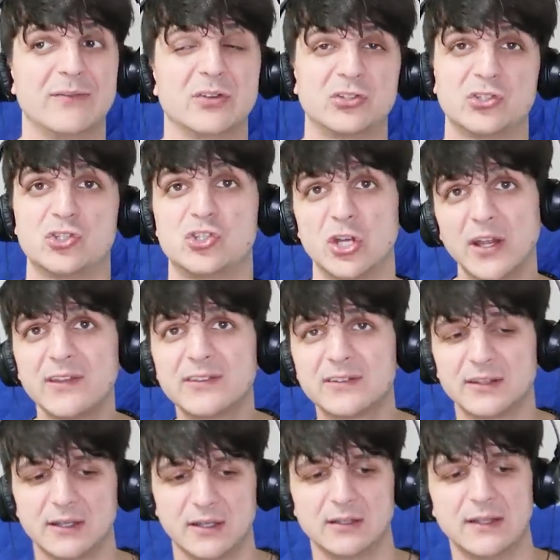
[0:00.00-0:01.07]
If it's
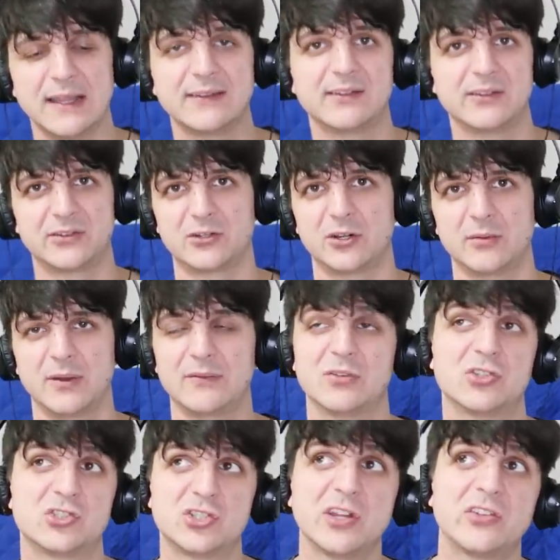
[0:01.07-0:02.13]
just a license term, if
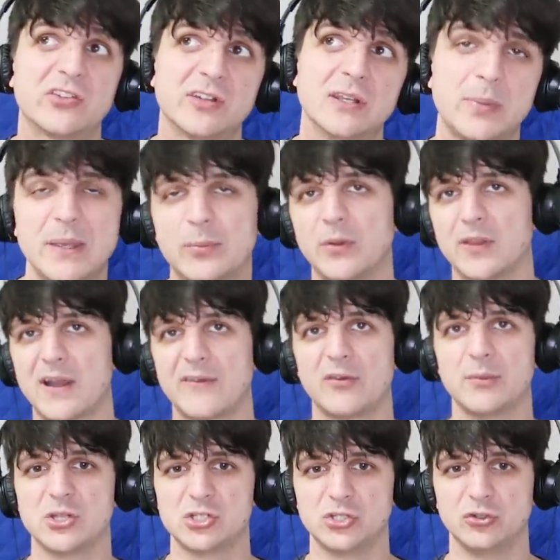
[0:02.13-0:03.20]
it's just people the
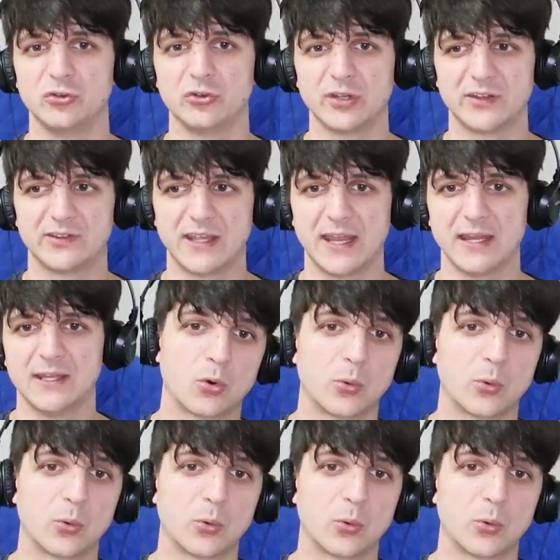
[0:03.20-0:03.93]
government choose, let's say,